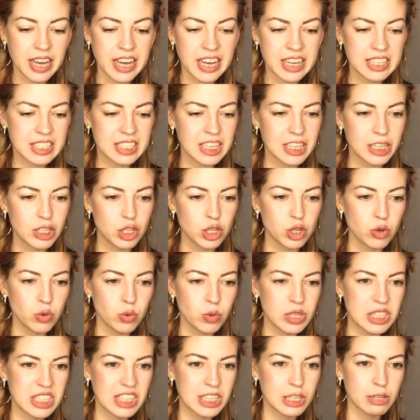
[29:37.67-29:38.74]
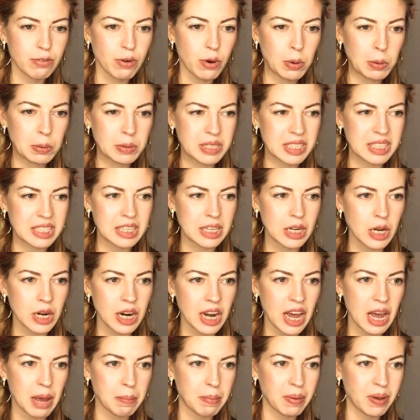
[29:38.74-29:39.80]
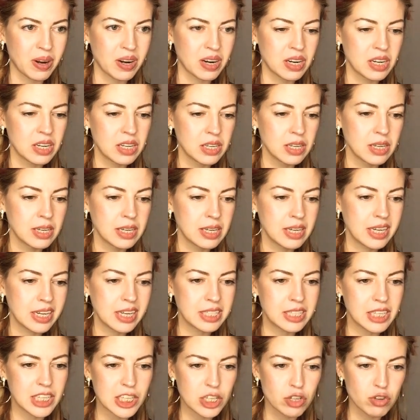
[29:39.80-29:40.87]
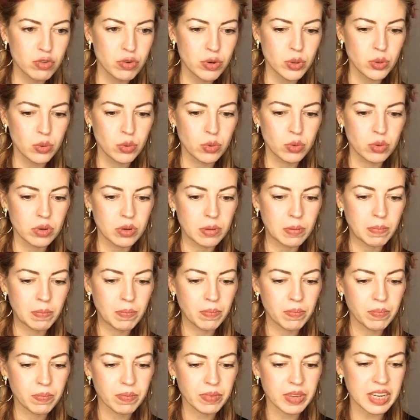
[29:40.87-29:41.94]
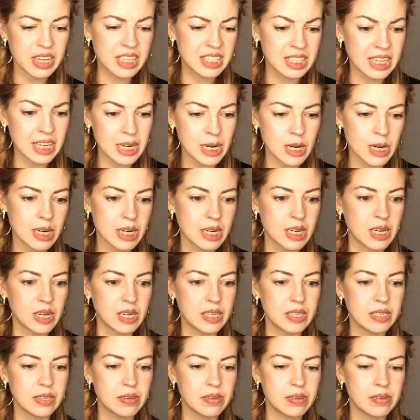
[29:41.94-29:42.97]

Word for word: Is this true? Is this false? Is it gonna happen? Is it true? Is it not?